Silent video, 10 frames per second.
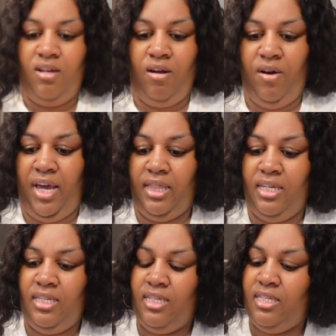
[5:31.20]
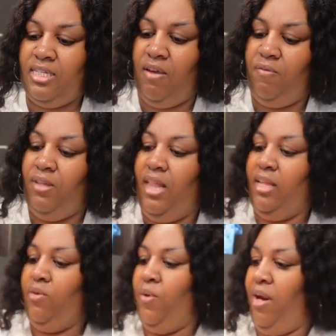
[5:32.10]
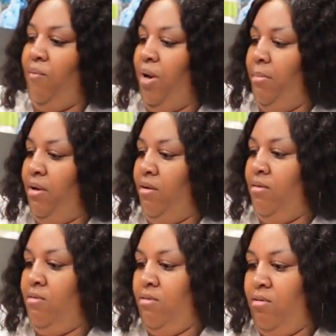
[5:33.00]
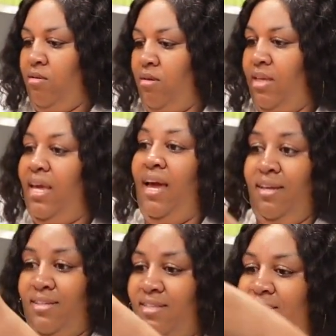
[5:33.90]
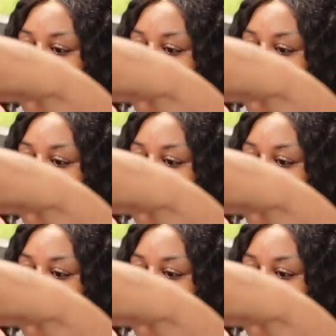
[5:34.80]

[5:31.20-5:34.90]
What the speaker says: Okay, this is definitely like the one at Rainbow. Yes.